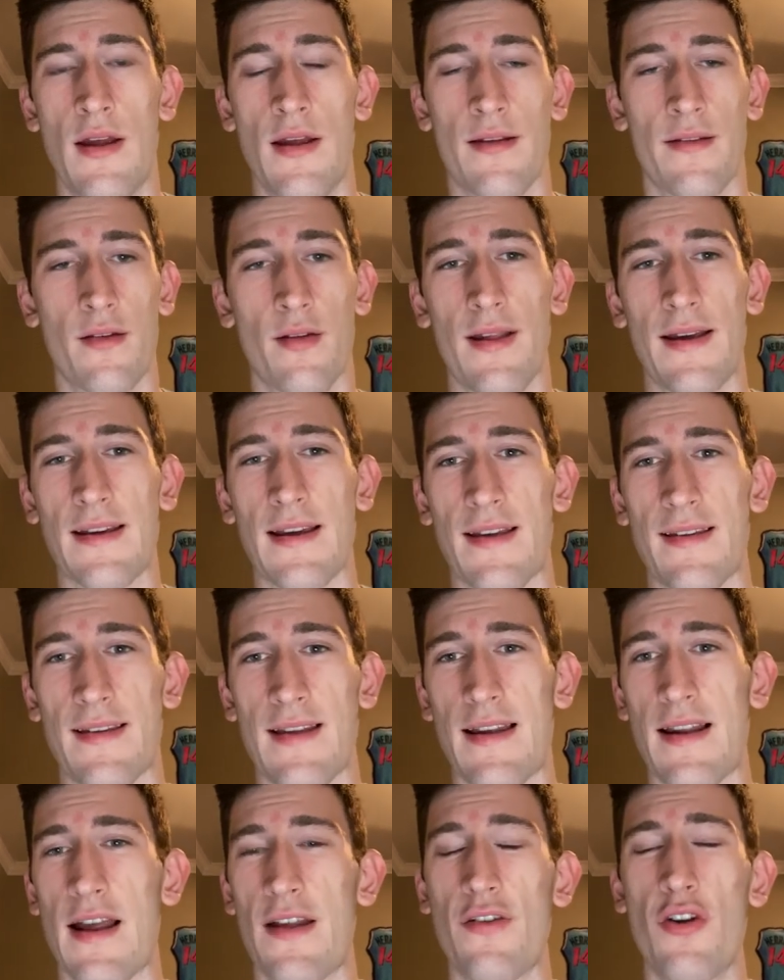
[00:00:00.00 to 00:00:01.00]
So like I
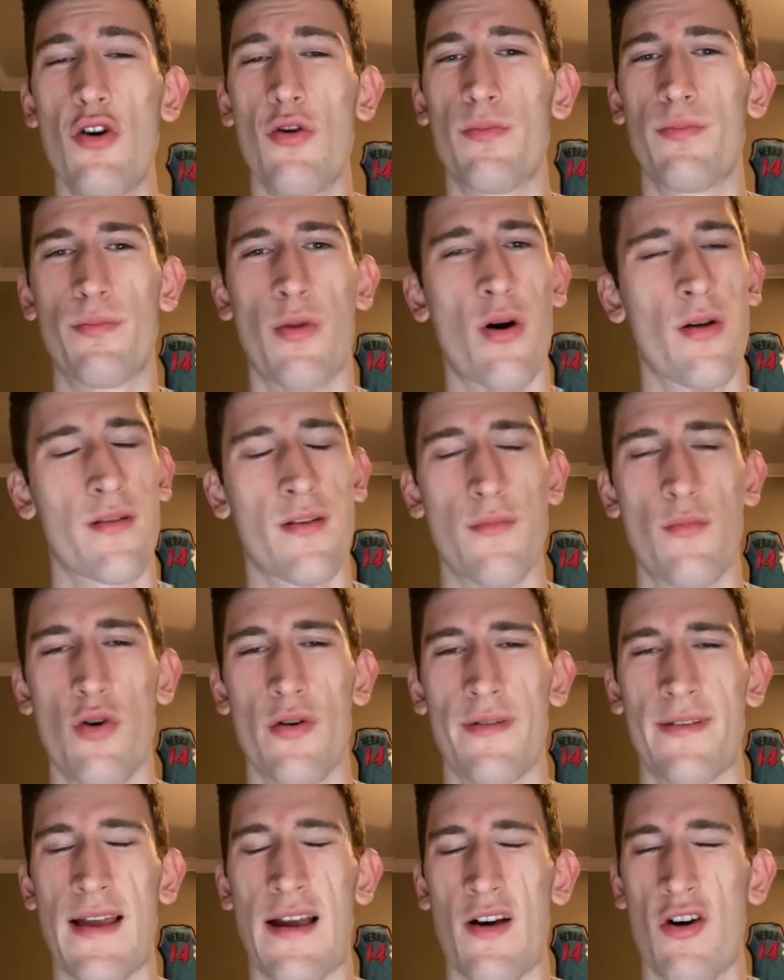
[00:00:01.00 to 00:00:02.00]
said, I know
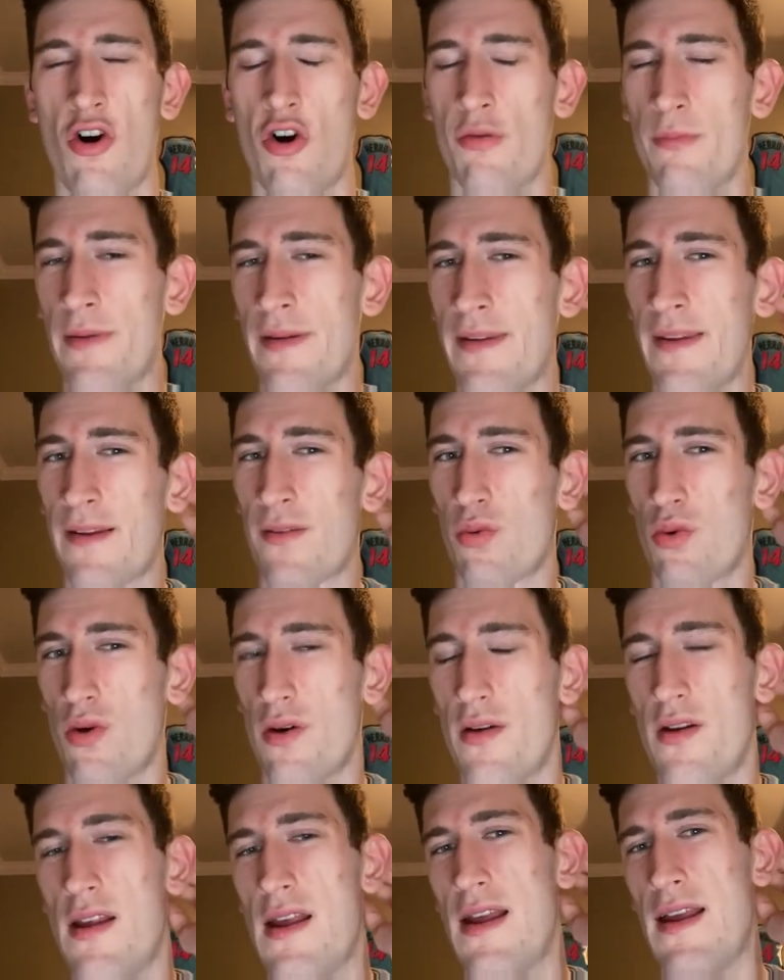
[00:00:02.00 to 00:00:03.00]
Baltimore's at home in this
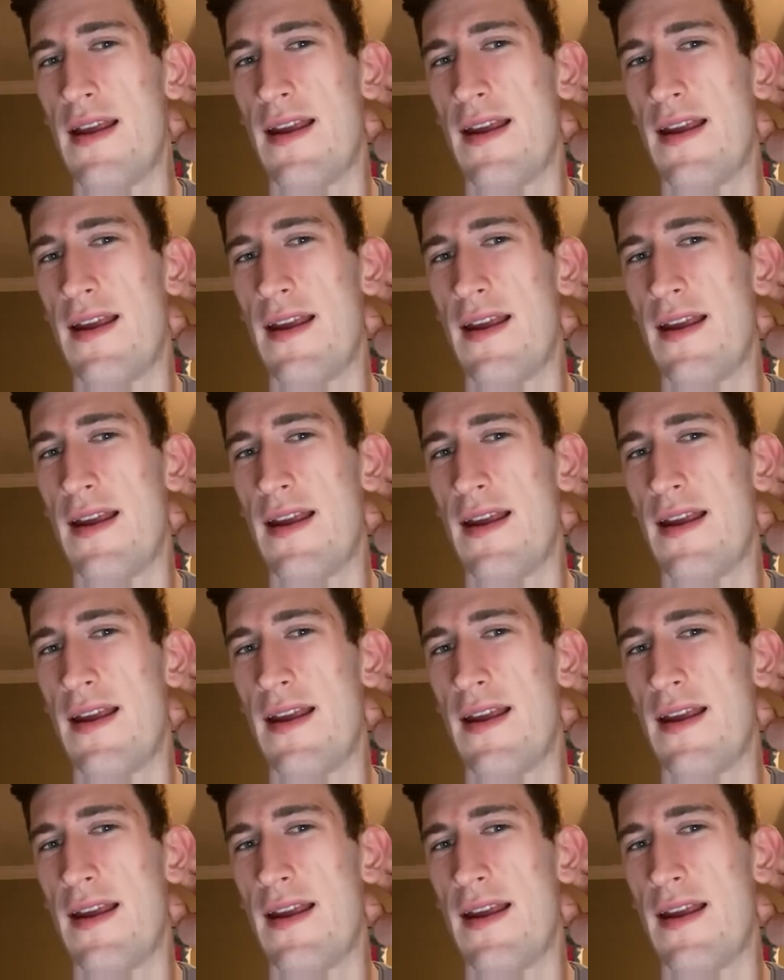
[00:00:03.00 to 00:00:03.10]
one,